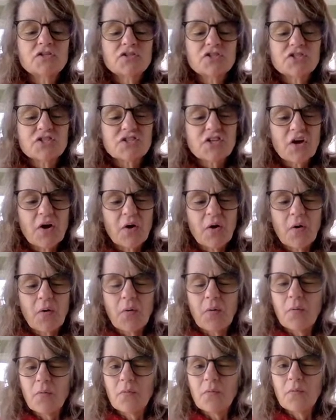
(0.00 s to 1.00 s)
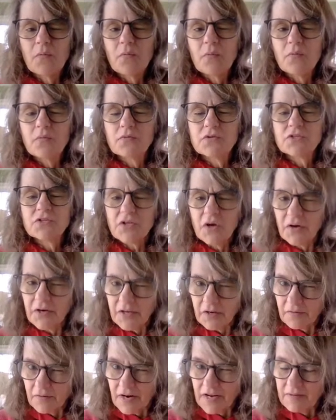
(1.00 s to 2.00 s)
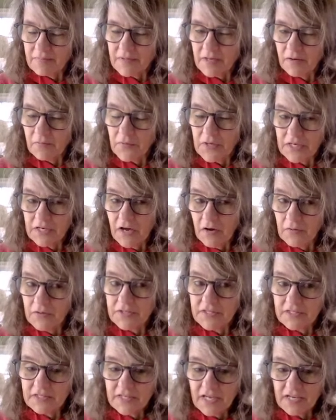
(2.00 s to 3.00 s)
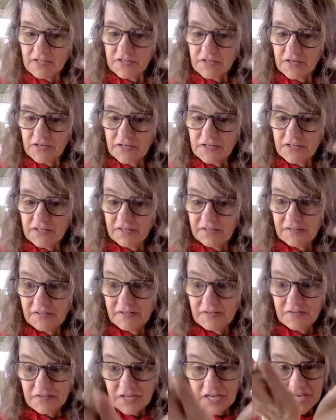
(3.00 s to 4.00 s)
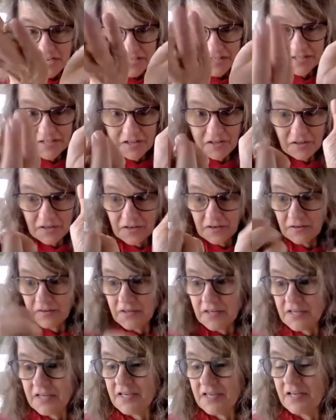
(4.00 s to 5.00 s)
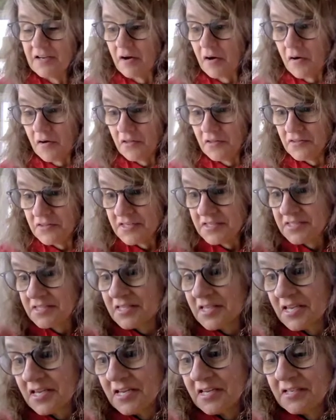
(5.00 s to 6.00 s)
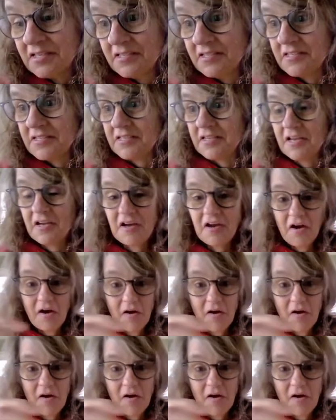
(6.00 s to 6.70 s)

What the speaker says: So Saudi Arabia, we know, is a desert. He's clearly, all of these things